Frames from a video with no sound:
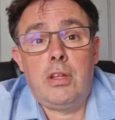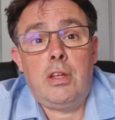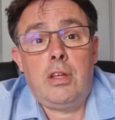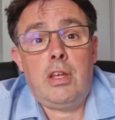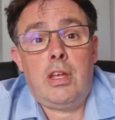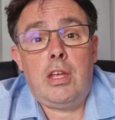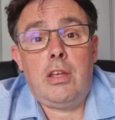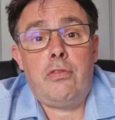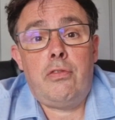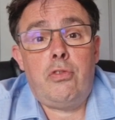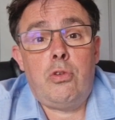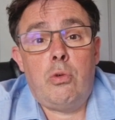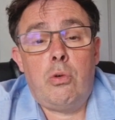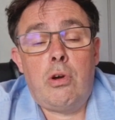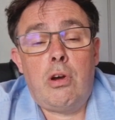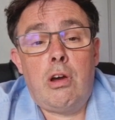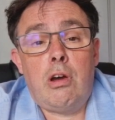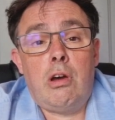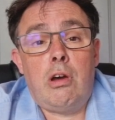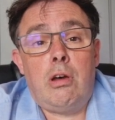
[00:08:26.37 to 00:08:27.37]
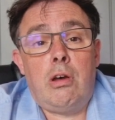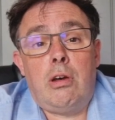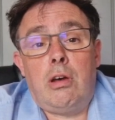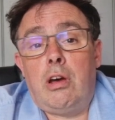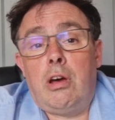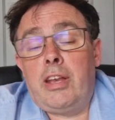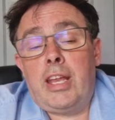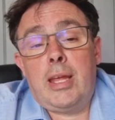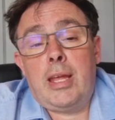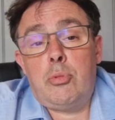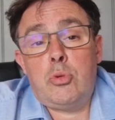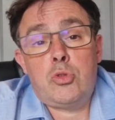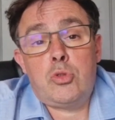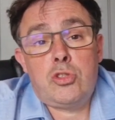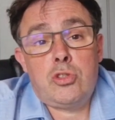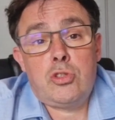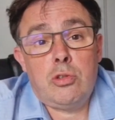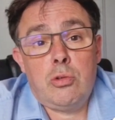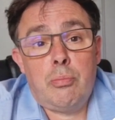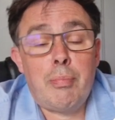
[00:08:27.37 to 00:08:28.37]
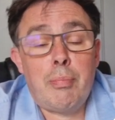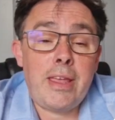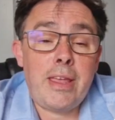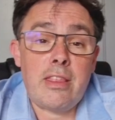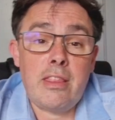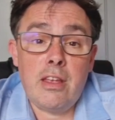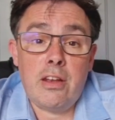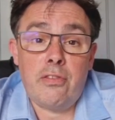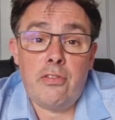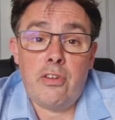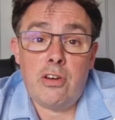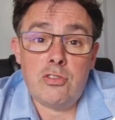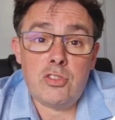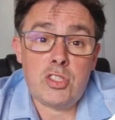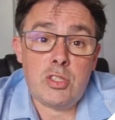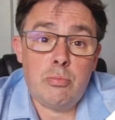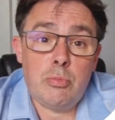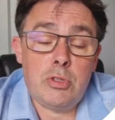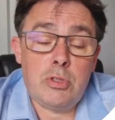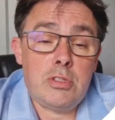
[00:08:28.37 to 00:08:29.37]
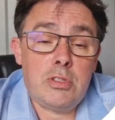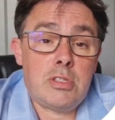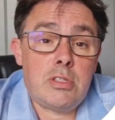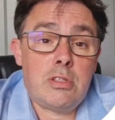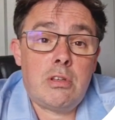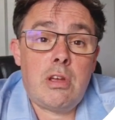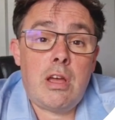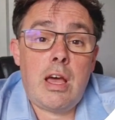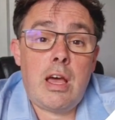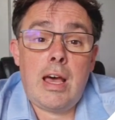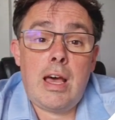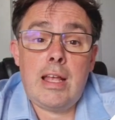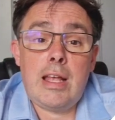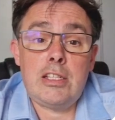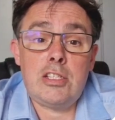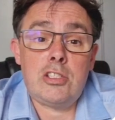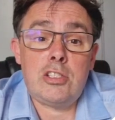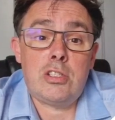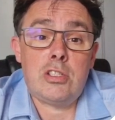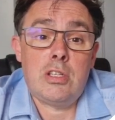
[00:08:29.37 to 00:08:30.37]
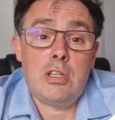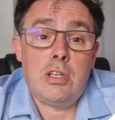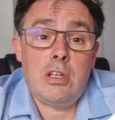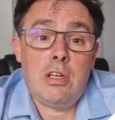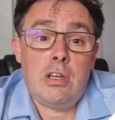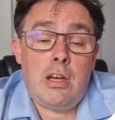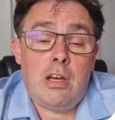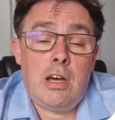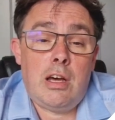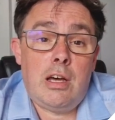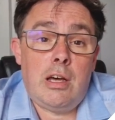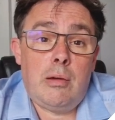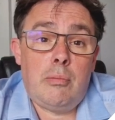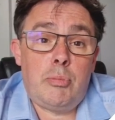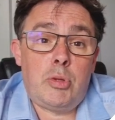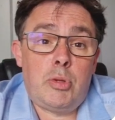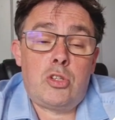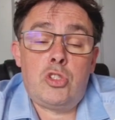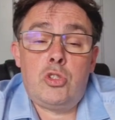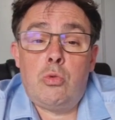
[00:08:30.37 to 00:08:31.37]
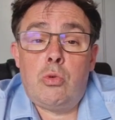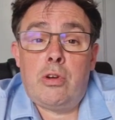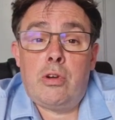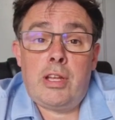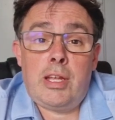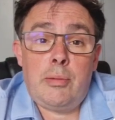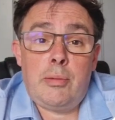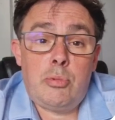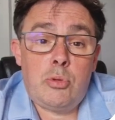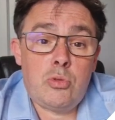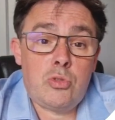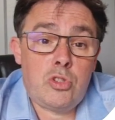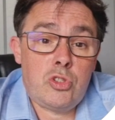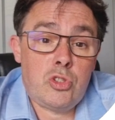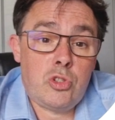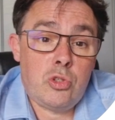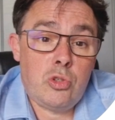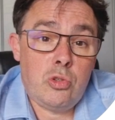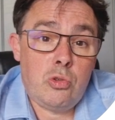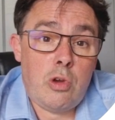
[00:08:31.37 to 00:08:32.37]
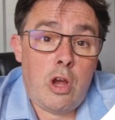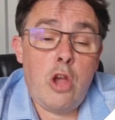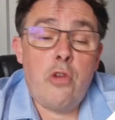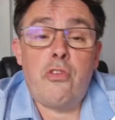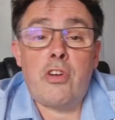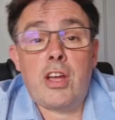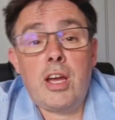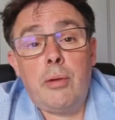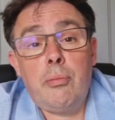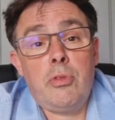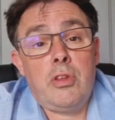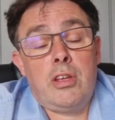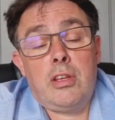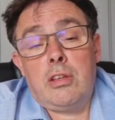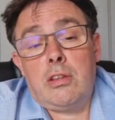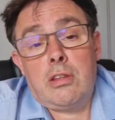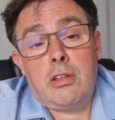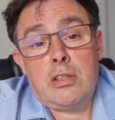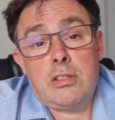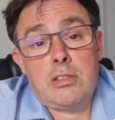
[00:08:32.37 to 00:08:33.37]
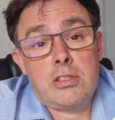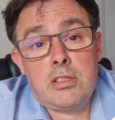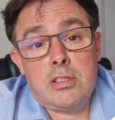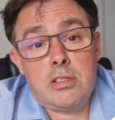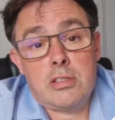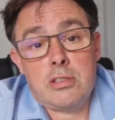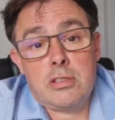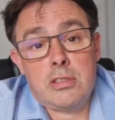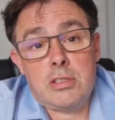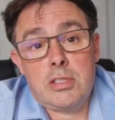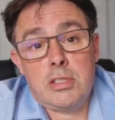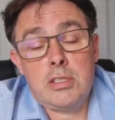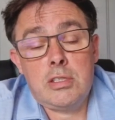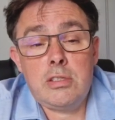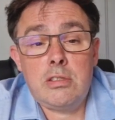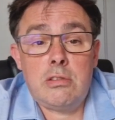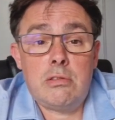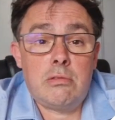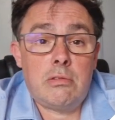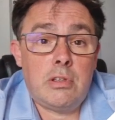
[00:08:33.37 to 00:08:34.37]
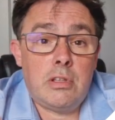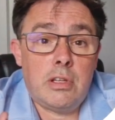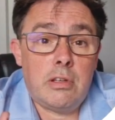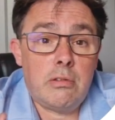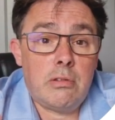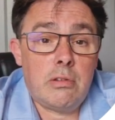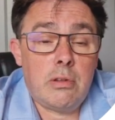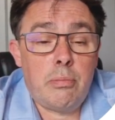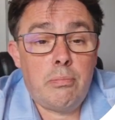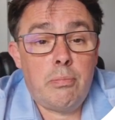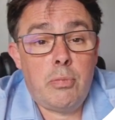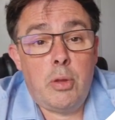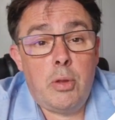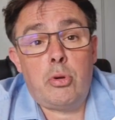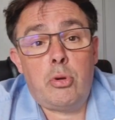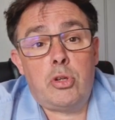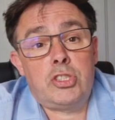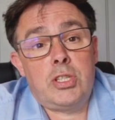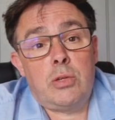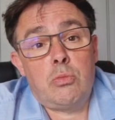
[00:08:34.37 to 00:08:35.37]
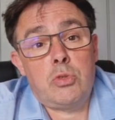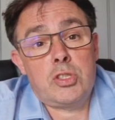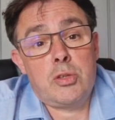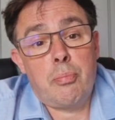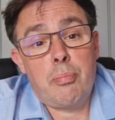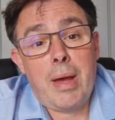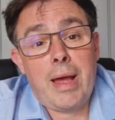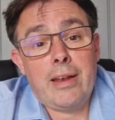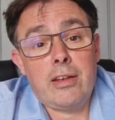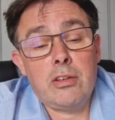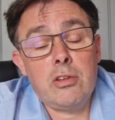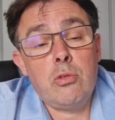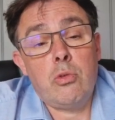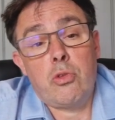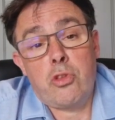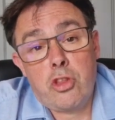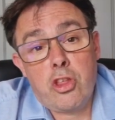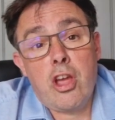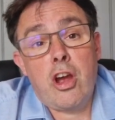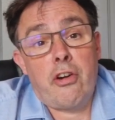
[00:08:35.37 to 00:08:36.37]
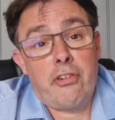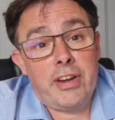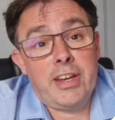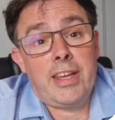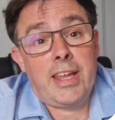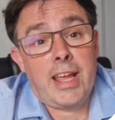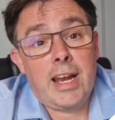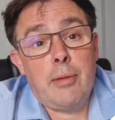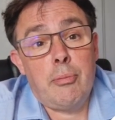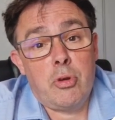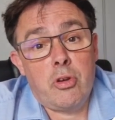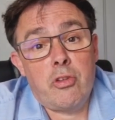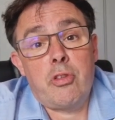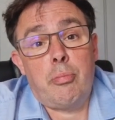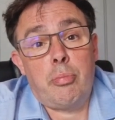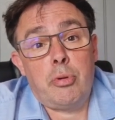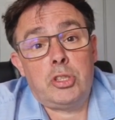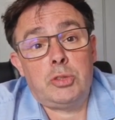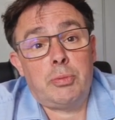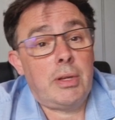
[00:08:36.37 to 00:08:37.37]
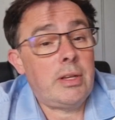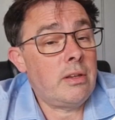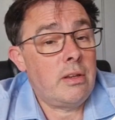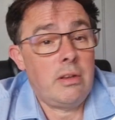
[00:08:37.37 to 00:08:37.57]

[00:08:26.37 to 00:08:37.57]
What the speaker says: if you are unable to make the advancement and because you were unable to overcome the uncertainties, the project was abandoned, or the R&D element of the project,